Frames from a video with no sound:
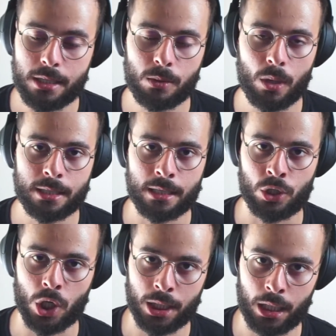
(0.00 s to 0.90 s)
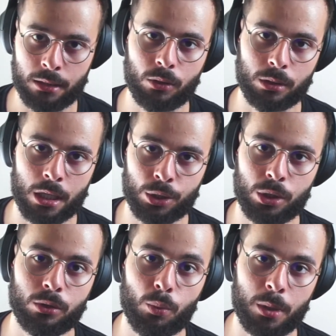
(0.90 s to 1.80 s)
was a general introduction to
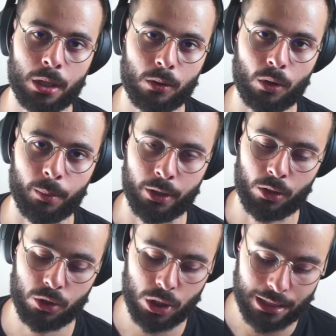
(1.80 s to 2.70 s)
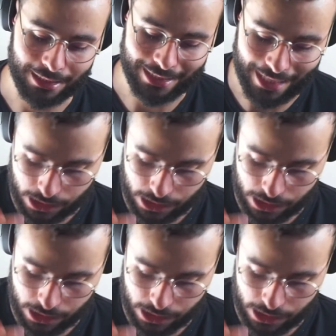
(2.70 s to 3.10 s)
molecular biology. In the next